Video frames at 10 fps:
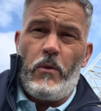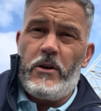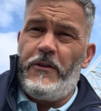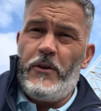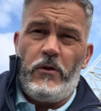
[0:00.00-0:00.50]

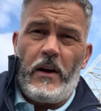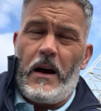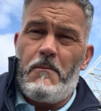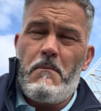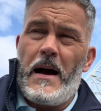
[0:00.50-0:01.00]
which feels like
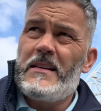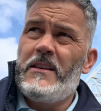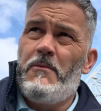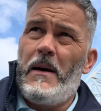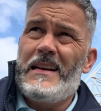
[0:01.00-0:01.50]
a
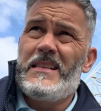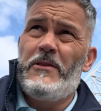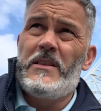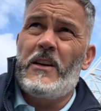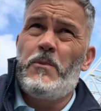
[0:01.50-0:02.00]
massive
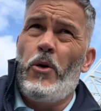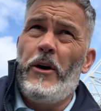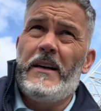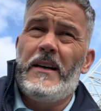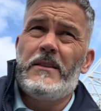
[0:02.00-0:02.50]

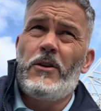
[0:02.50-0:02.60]
6-pointer,